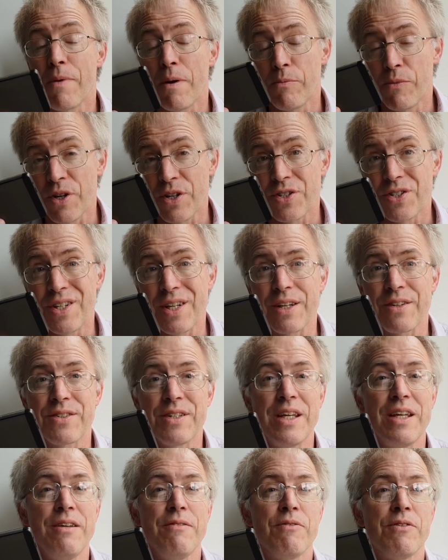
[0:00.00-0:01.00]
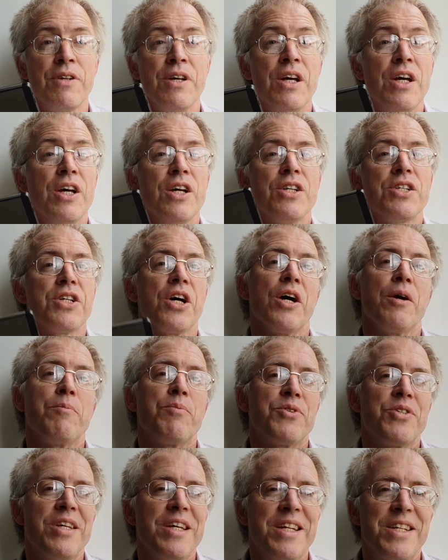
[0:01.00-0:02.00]
memory sticks, even
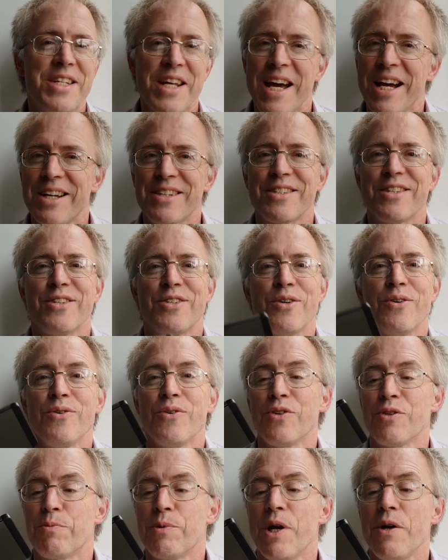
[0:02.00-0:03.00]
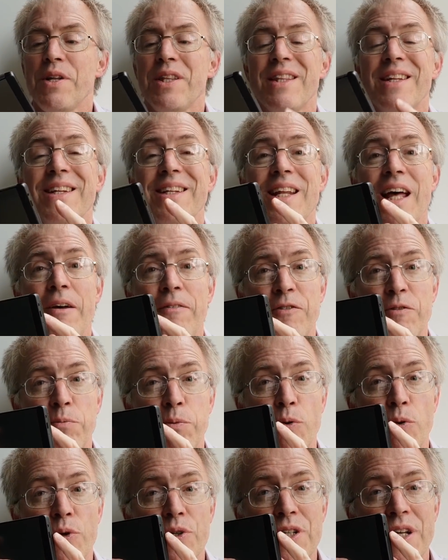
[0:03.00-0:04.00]
Type-C DACs and dongles, but only the left
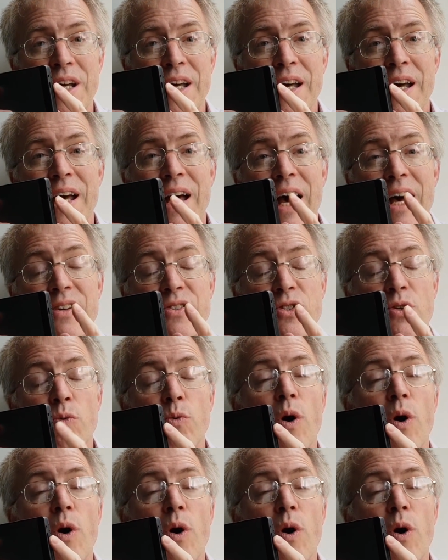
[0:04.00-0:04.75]
port has the